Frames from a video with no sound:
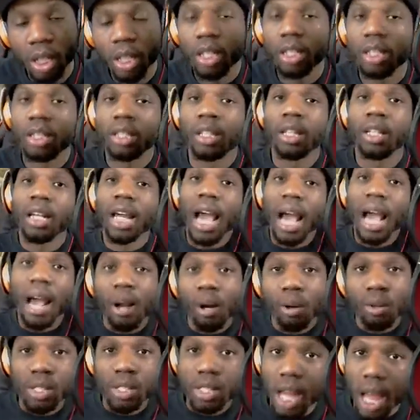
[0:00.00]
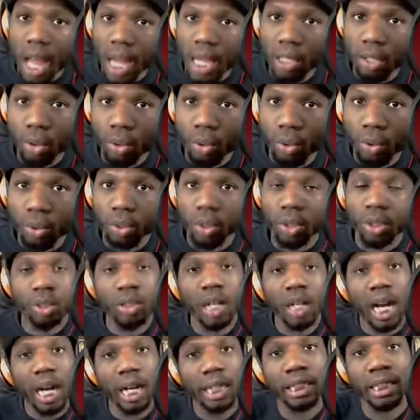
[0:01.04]
than the outside door.
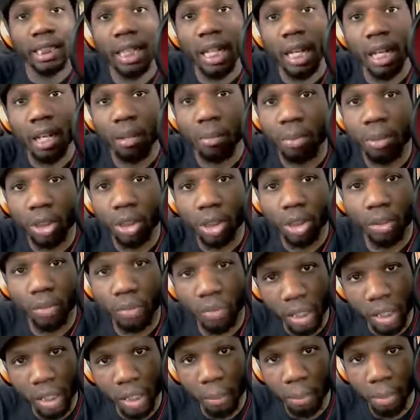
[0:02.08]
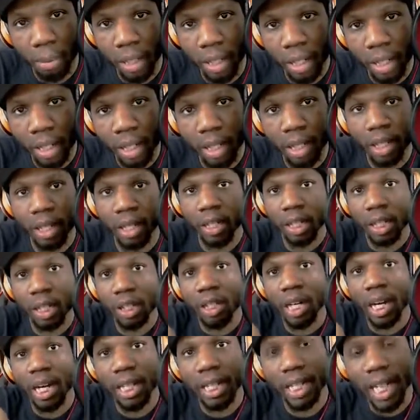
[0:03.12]
You actually gotta put your fingerprint in it, and
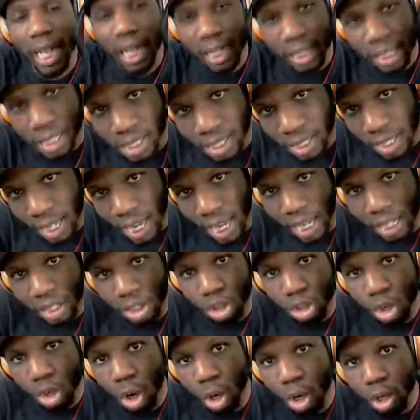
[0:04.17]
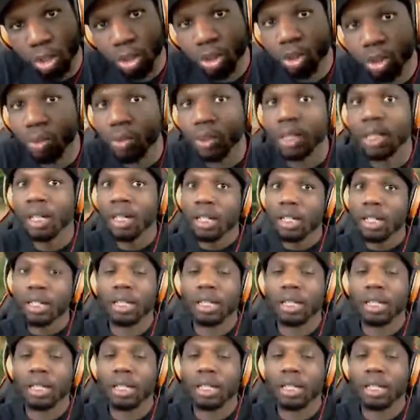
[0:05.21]
then he had to scan his car through it.